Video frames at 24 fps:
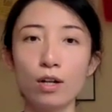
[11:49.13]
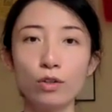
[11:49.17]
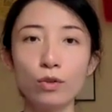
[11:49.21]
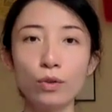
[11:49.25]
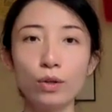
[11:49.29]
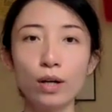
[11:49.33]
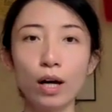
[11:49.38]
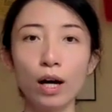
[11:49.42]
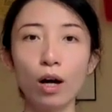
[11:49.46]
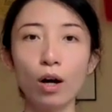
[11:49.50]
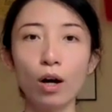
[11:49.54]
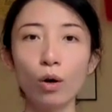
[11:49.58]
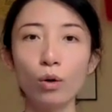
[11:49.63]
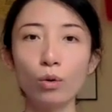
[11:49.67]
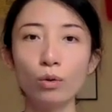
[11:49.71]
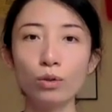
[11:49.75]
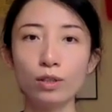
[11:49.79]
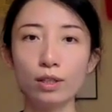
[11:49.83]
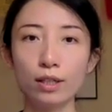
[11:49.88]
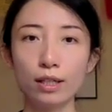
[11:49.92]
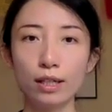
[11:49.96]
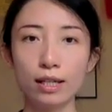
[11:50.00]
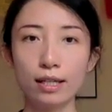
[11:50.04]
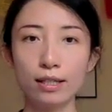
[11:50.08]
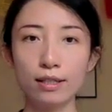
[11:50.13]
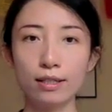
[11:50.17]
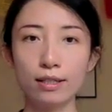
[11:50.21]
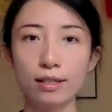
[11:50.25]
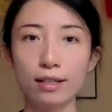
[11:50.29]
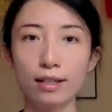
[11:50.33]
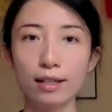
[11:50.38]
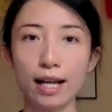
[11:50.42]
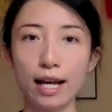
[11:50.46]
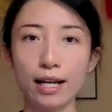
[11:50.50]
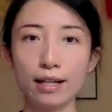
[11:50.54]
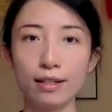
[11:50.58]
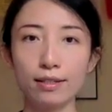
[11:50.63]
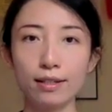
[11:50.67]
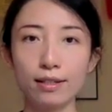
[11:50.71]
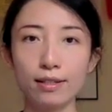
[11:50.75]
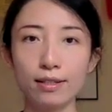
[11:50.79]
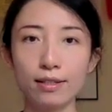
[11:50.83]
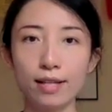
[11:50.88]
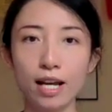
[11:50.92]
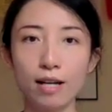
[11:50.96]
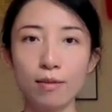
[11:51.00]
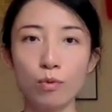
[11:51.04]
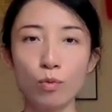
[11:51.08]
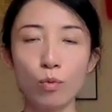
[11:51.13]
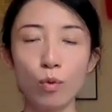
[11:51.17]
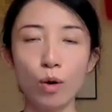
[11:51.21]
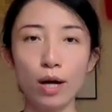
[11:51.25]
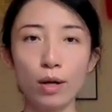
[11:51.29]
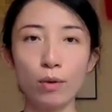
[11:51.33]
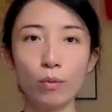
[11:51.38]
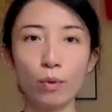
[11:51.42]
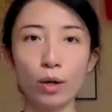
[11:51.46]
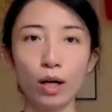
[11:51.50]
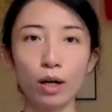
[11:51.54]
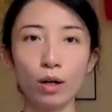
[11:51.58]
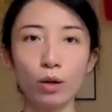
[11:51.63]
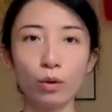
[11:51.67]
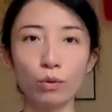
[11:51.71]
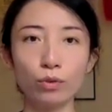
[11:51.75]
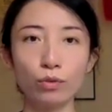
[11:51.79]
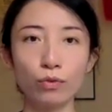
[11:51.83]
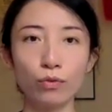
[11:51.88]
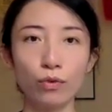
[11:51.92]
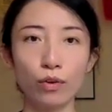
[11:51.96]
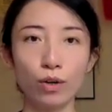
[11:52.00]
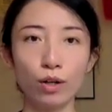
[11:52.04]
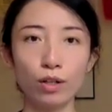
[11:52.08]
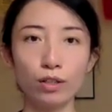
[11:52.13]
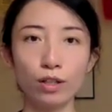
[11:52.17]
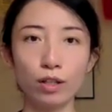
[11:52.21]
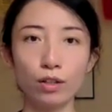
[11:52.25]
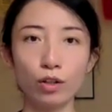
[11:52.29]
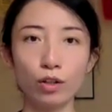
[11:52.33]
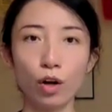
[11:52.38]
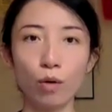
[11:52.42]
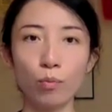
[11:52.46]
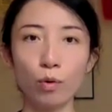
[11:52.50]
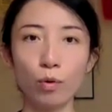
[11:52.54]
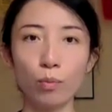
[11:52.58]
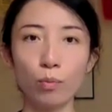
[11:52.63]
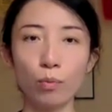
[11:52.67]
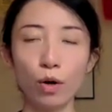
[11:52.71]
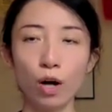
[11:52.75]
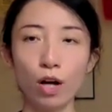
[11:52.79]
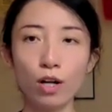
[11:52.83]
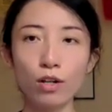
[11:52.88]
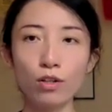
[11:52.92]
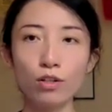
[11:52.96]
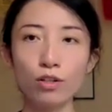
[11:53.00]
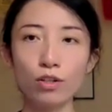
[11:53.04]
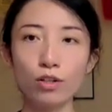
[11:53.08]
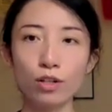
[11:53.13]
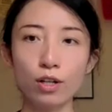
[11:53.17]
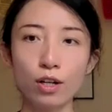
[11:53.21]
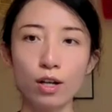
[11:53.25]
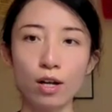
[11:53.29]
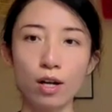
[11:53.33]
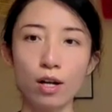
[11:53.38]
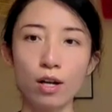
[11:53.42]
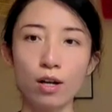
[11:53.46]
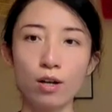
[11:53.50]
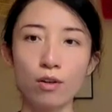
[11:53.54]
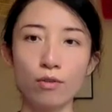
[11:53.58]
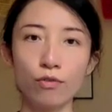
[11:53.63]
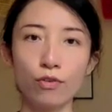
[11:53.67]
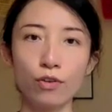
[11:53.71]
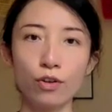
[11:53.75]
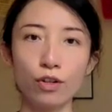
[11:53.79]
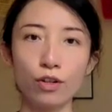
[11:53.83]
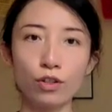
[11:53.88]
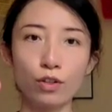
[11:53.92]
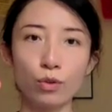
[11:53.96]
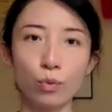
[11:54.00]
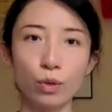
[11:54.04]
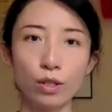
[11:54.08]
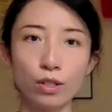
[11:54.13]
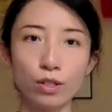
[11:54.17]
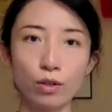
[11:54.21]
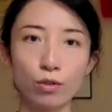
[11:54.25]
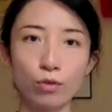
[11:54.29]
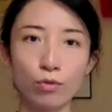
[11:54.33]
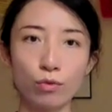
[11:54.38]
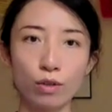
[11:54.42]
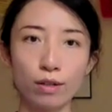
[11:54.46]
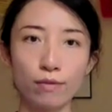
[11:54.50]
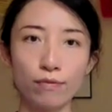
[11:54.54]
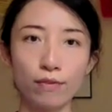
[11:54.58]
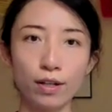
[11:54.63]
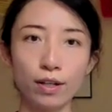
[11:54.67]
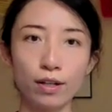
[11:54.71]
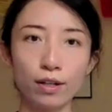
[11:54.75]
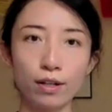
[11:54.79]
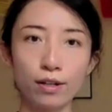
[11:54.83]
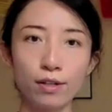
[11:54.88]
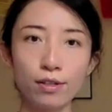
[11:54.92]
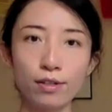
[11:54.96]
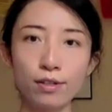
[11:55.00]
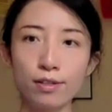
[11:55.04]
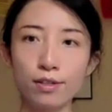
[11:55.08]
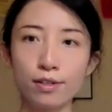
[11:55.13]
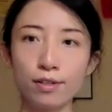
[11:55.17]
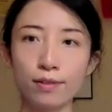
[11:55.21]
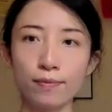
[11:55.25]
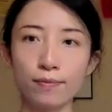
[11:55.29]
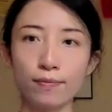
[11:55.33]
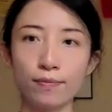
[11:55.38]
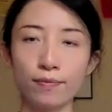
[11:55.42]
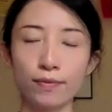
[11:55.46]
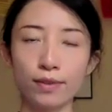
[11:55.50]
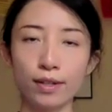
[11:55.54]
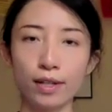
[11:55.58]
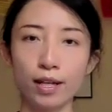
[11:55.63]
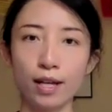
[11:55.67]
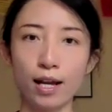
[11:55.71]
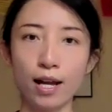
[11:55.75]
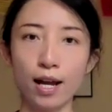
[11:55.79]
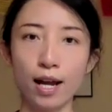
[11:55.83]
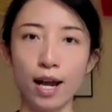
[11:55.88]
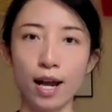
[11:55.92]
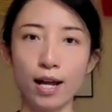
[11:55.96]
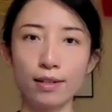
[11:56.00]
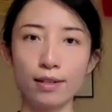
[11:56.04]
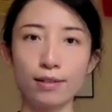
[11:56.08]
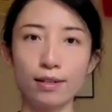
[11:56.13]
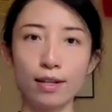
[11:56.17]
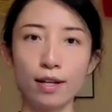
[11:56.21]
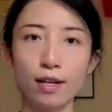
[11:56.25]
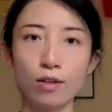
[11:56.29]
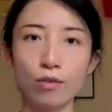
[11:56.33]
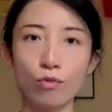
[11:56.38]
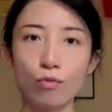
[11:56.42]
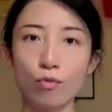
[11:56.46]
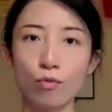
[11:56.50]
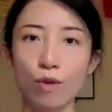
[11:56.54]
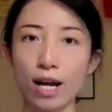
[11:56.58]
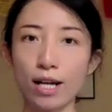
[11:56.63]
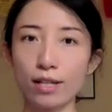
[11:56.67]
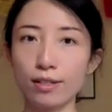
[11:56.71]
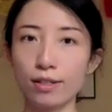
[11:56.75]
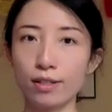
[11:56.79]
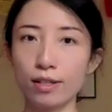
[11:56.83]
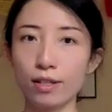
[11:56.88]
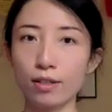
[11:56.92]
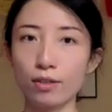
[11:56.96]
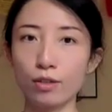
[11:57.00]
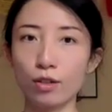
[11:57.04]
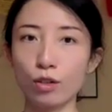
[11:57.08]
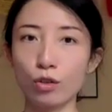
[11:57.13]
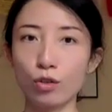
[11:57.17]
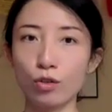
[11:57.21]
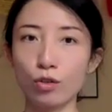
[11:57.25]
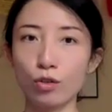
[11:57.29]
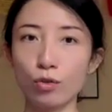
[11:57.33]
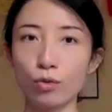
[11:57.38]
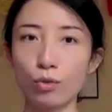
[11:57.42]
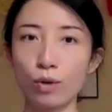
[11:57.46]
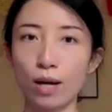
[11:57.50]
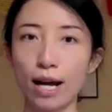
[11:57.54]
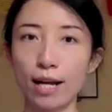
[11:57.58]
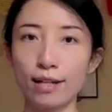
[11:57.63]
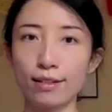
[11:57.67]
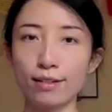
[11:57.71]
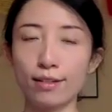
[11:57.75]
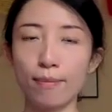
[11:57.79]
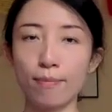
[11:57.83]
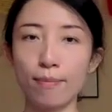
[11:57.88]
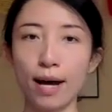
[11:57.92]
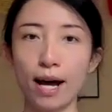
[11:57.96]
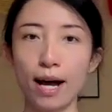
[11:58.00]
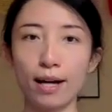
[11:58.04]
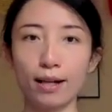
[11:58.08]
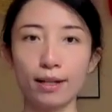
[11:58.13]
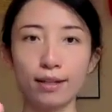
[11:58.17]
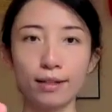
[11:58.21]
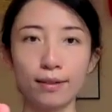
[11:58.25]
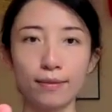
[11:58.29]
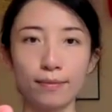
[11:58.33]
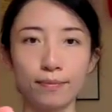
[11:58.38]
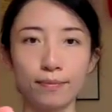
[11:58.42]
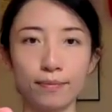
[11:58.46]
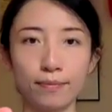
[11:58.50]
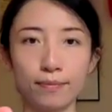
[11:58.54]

You can hold it like the same way we hold for the normal brush, first with the 3 fingers, and then rest the 2 at the back.